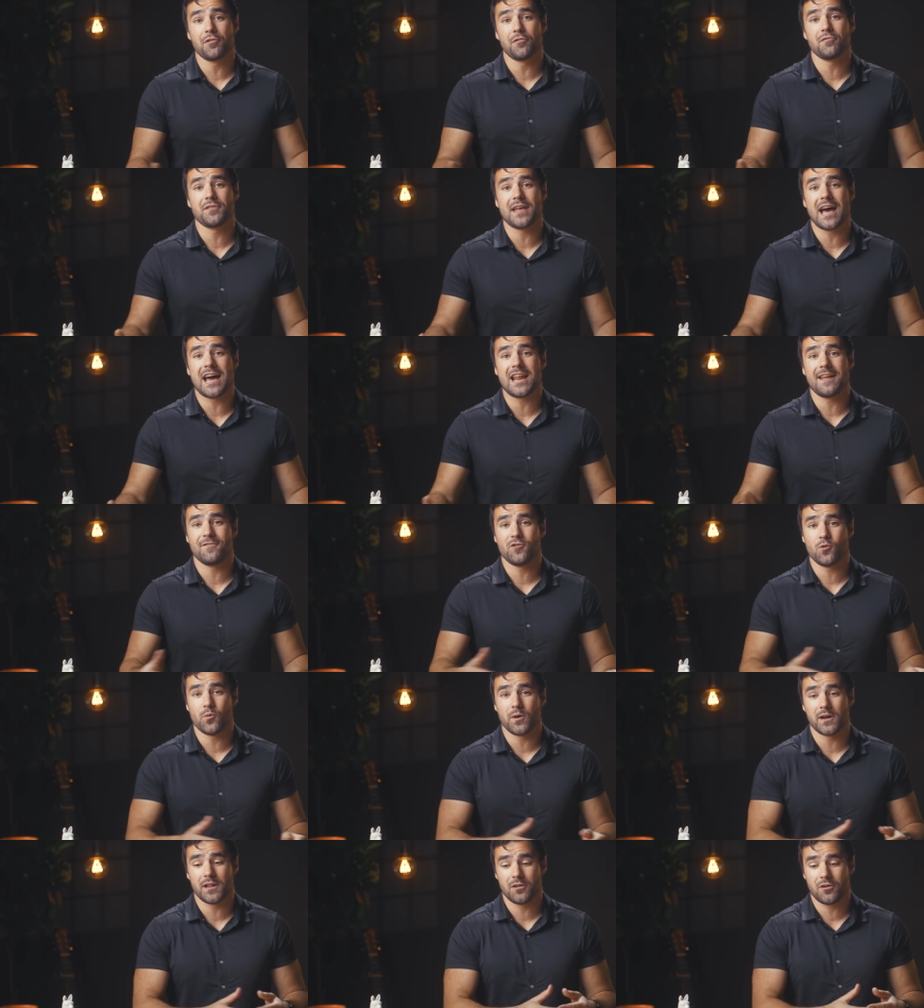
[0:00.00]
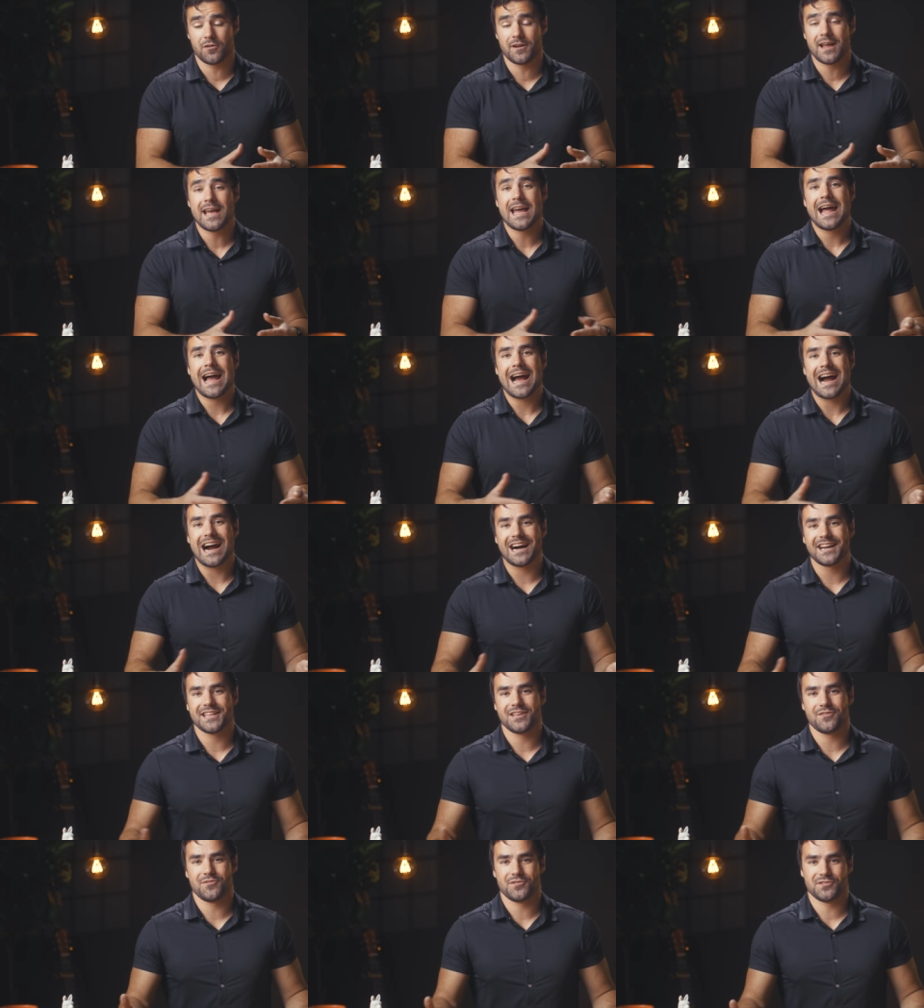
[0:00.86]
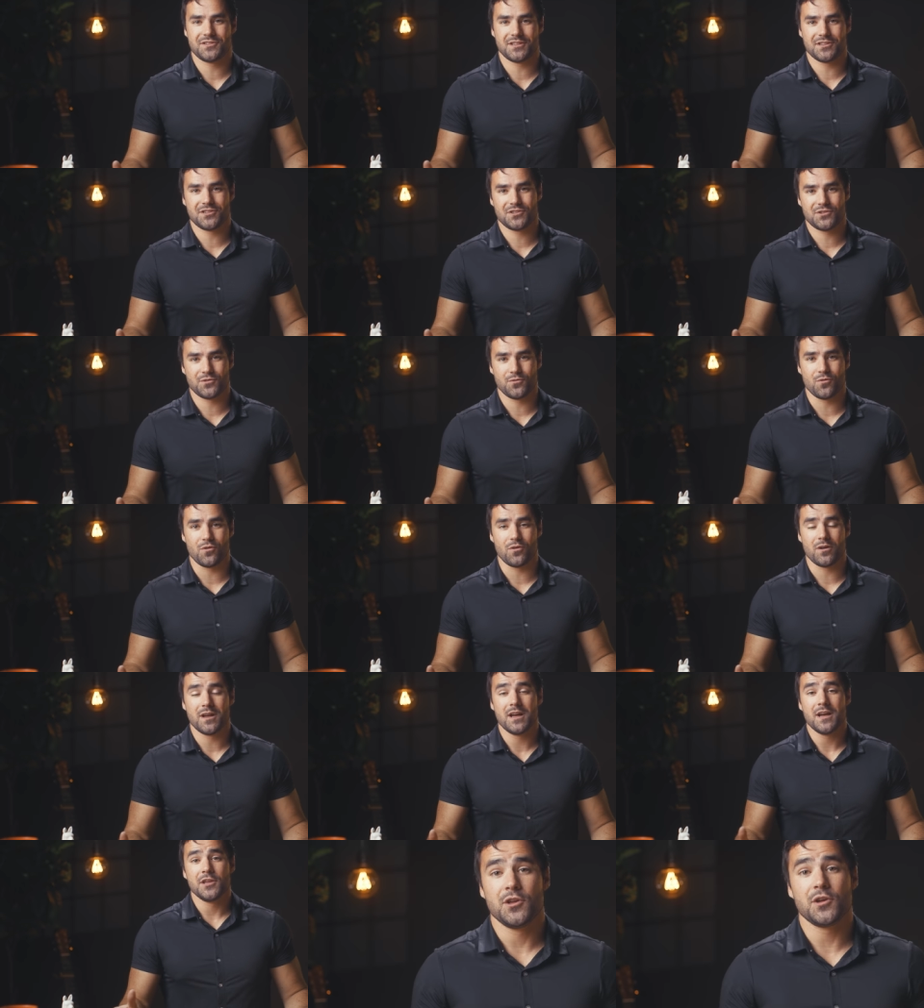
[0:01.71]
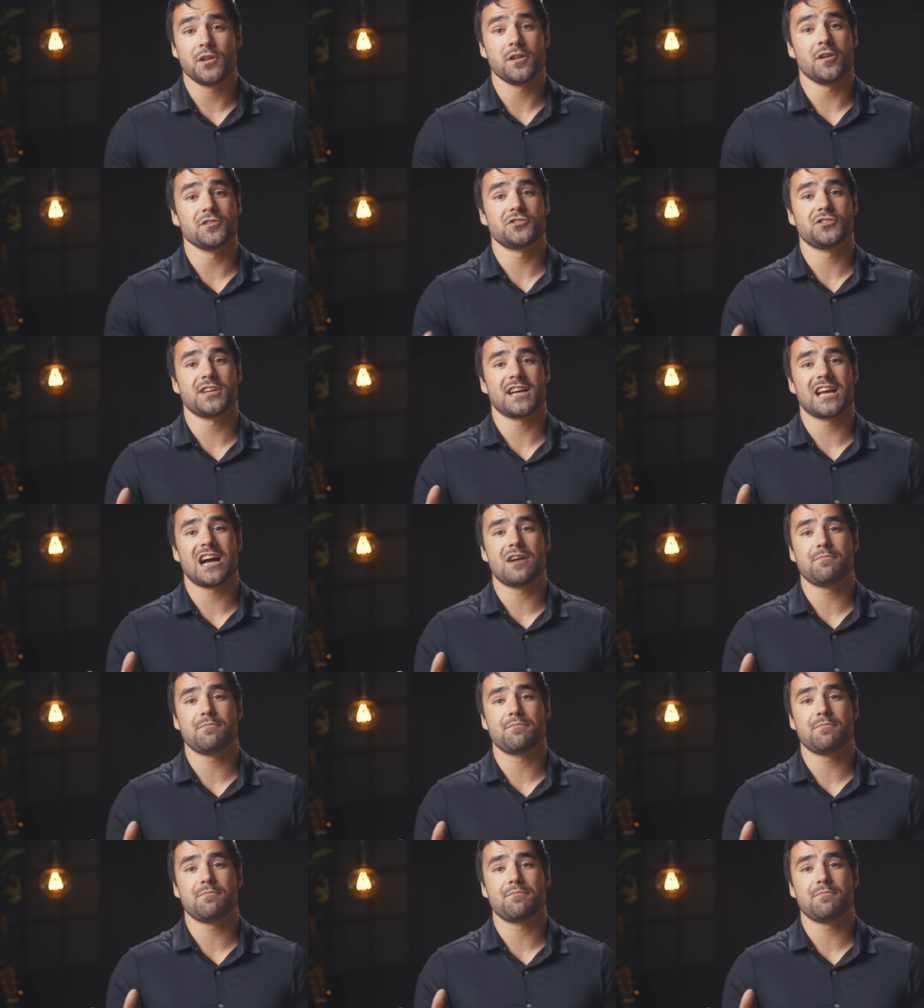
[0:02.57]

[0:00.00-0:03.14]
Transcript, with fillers: through that if you want to learn how to use this tool. You can also check